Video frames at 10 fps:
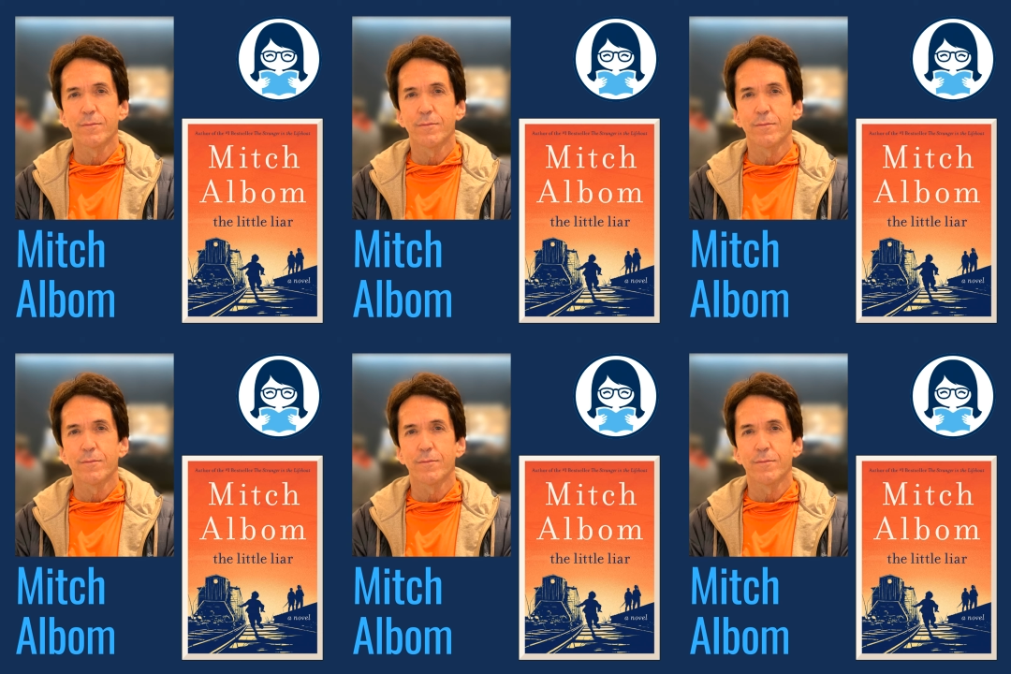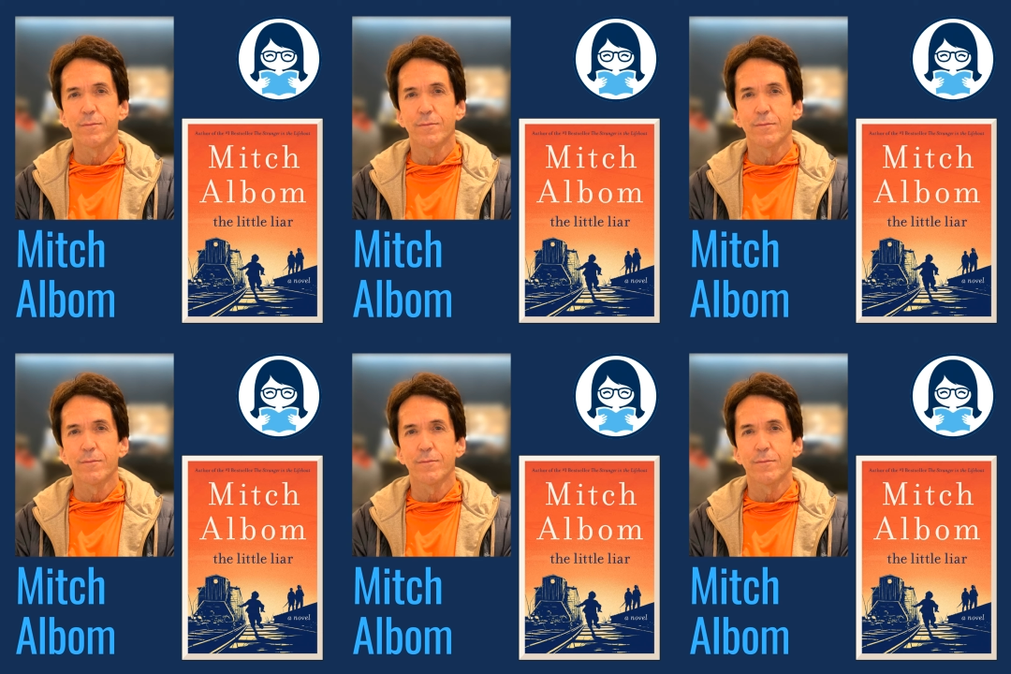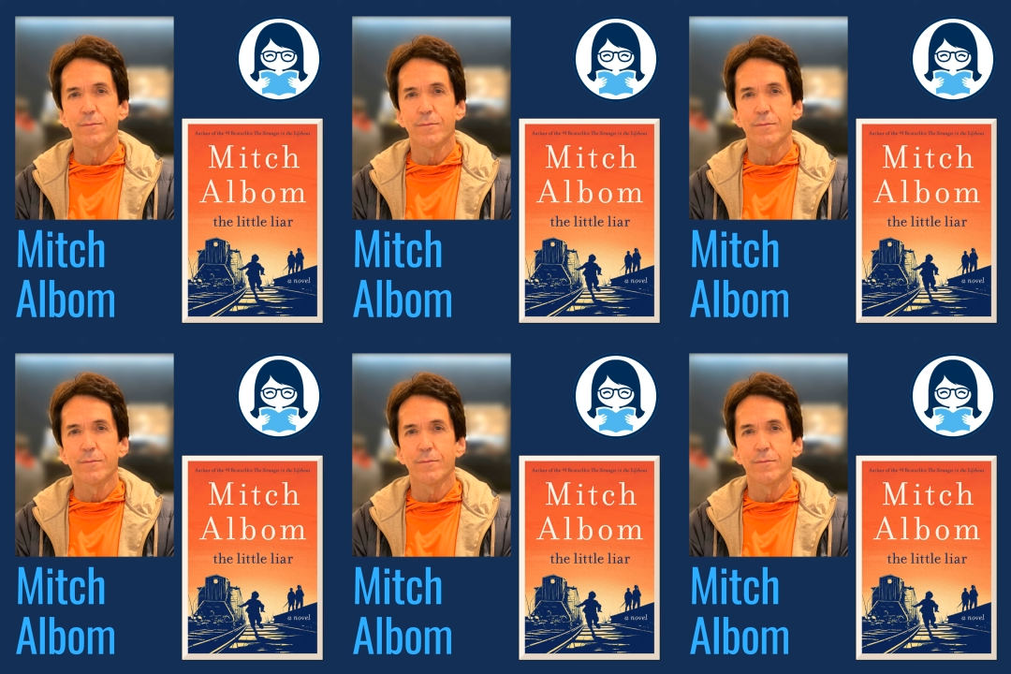
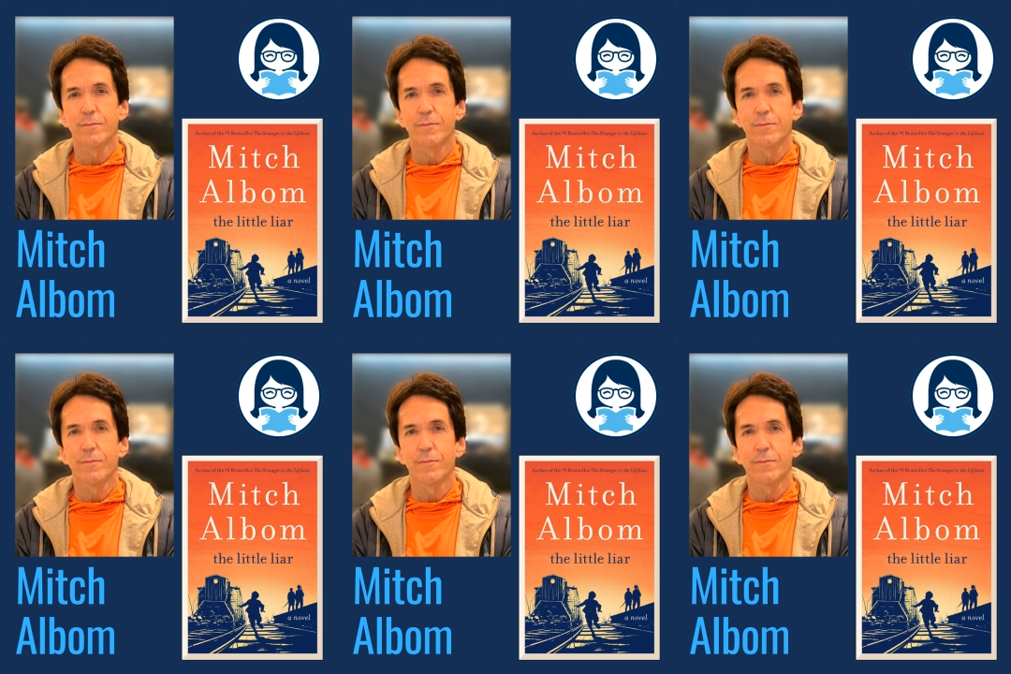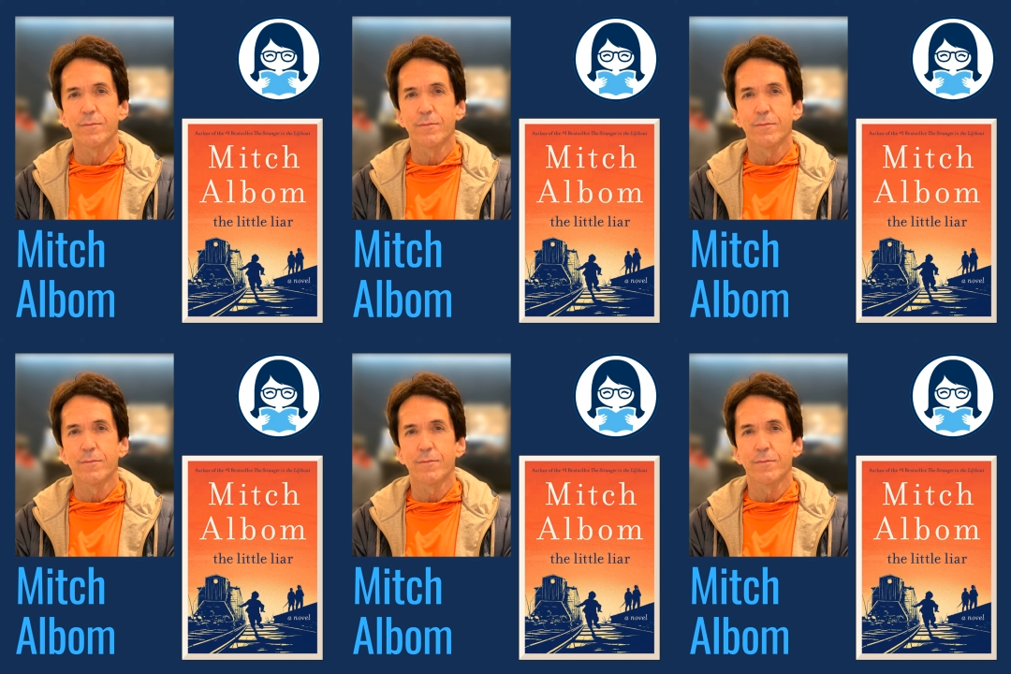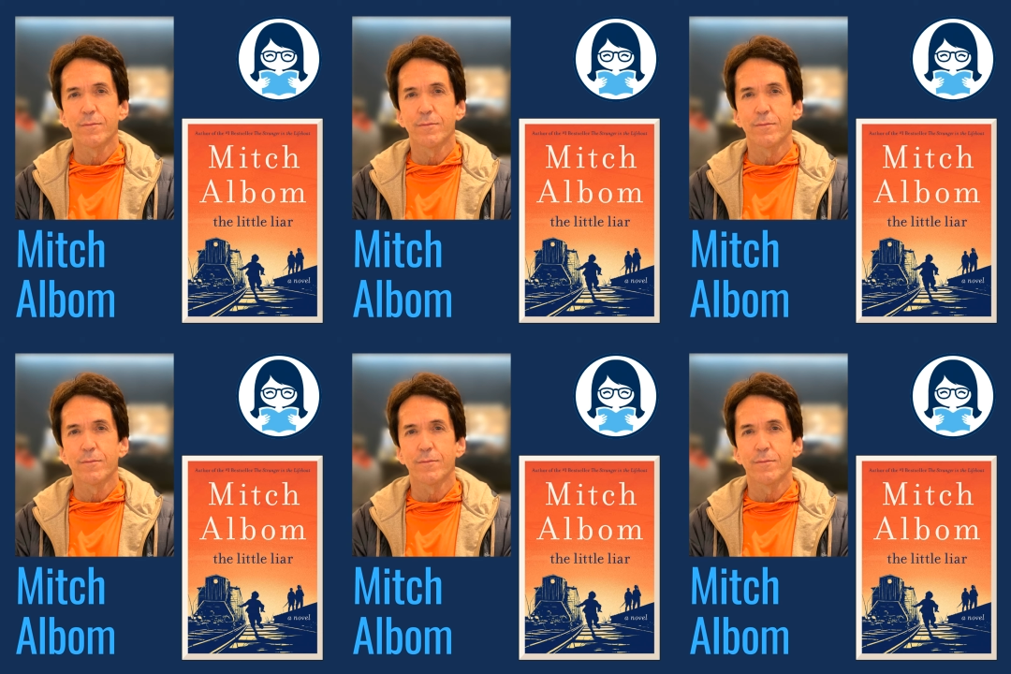
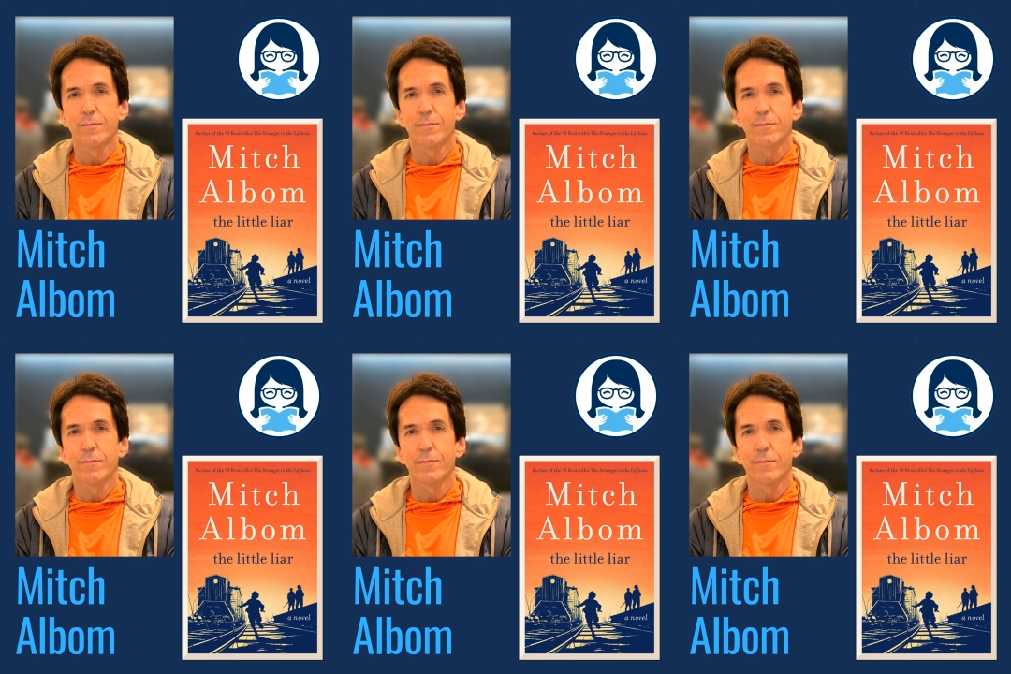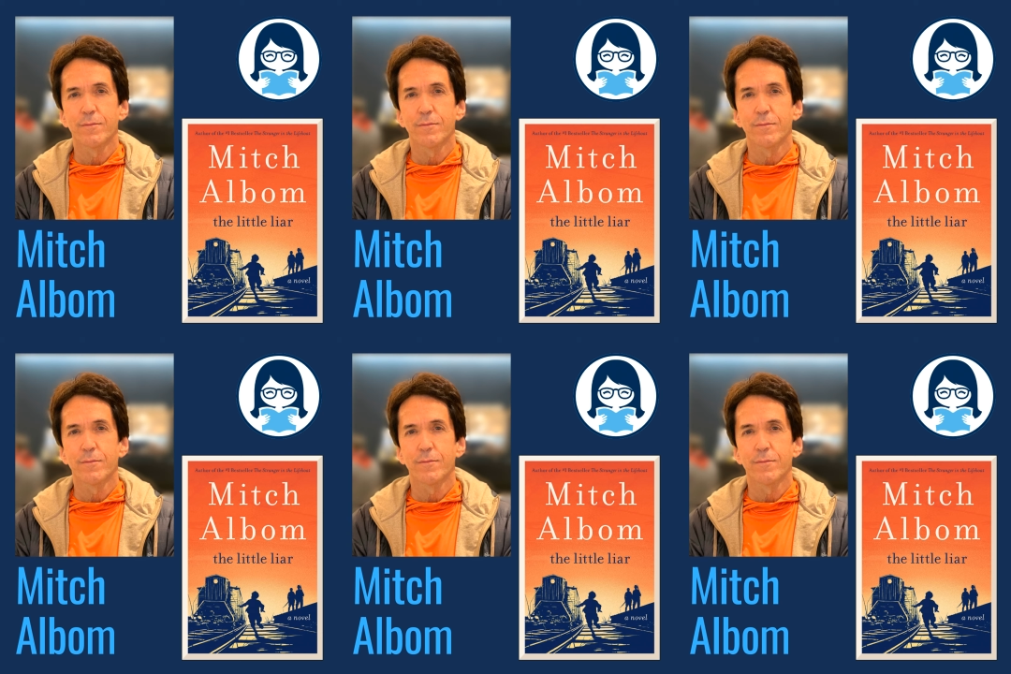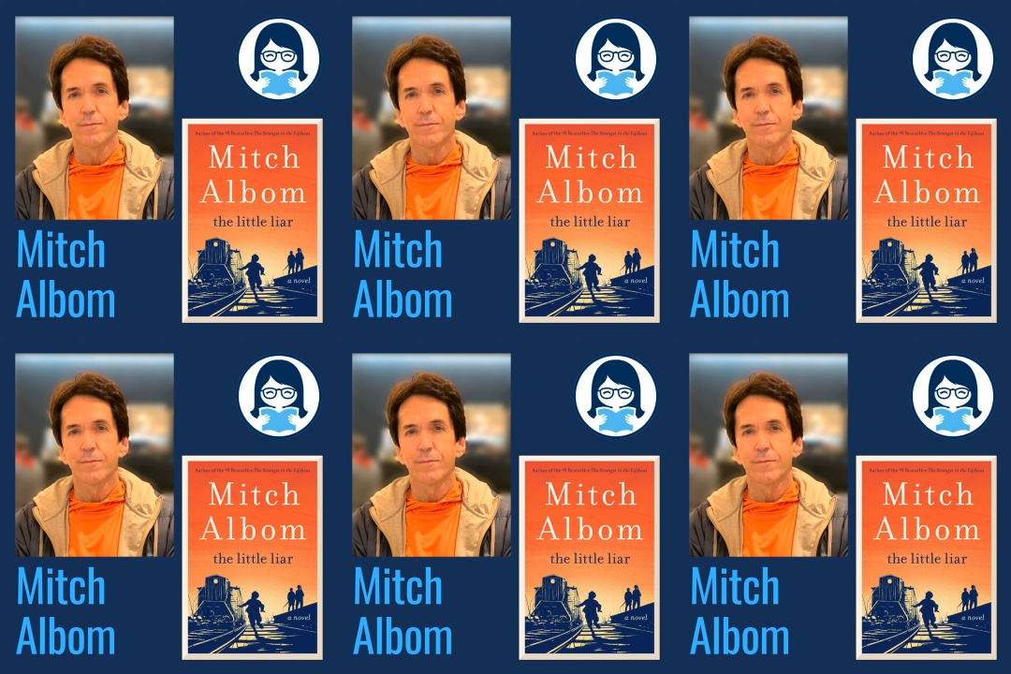
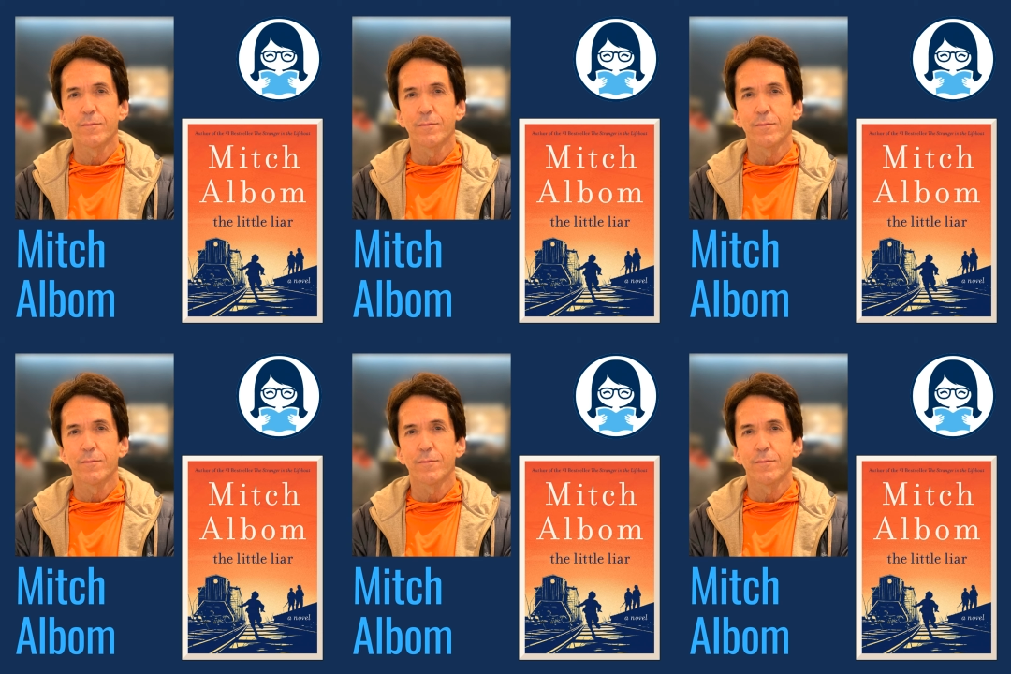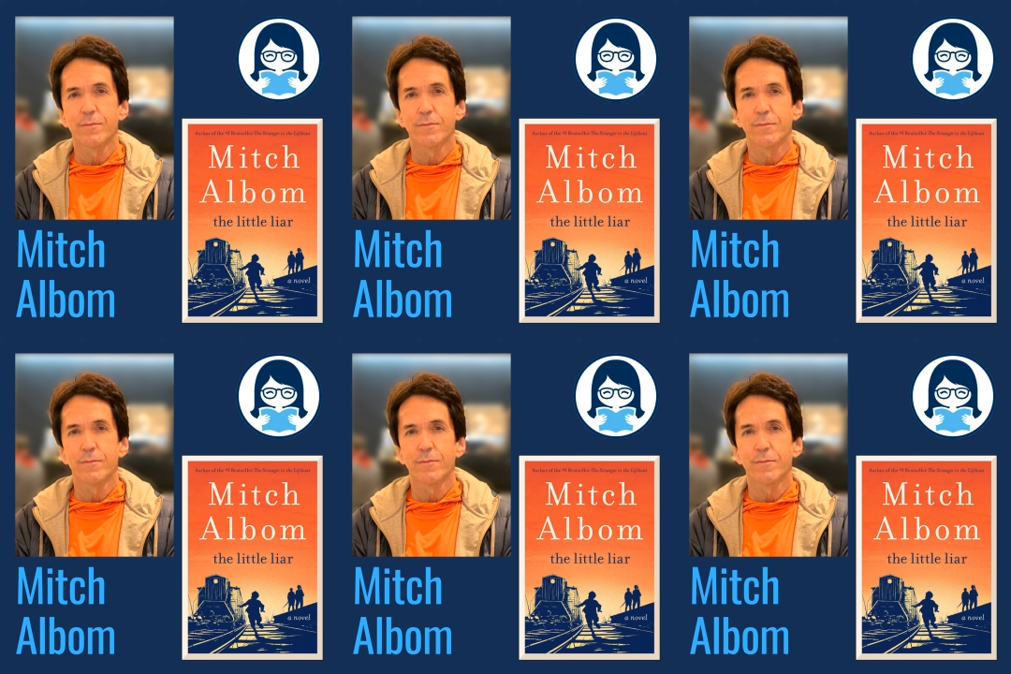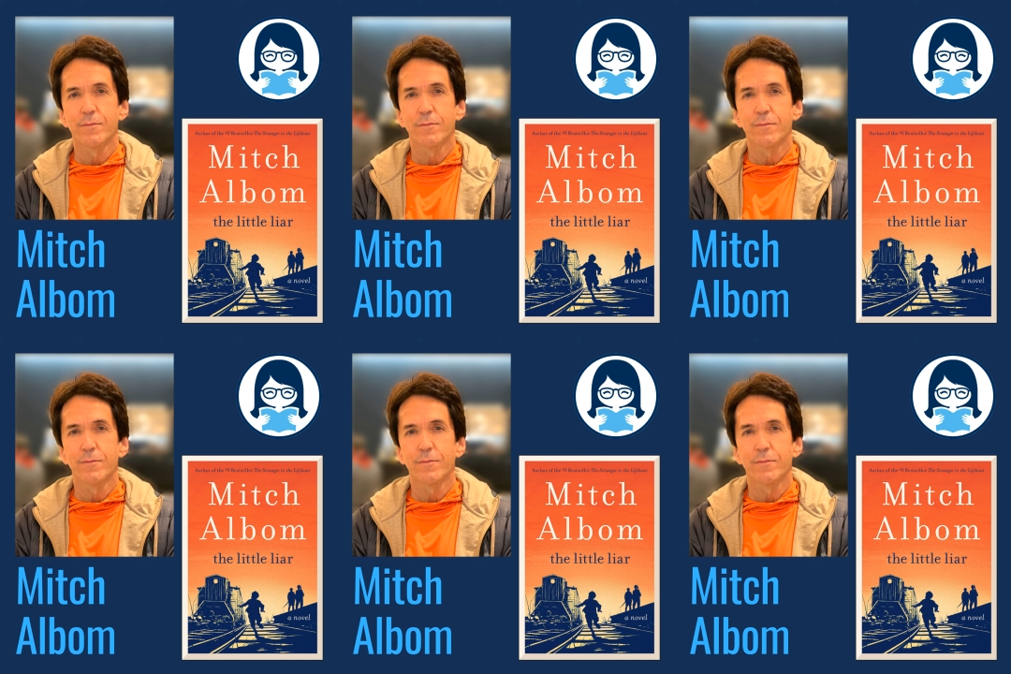[no speech]